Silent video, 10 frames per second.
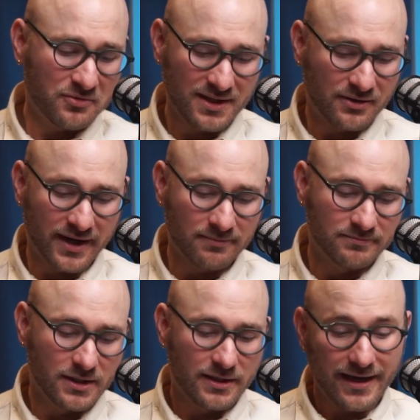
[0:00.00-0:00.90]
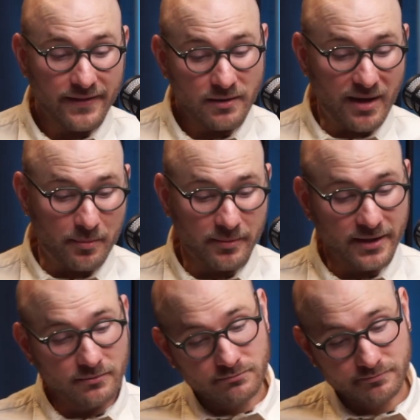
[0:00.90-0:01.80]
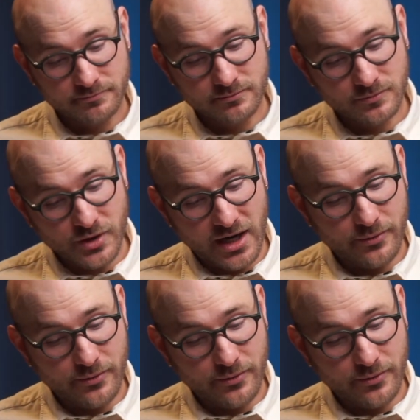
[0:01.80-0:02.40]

really great. And then Peppermint, drag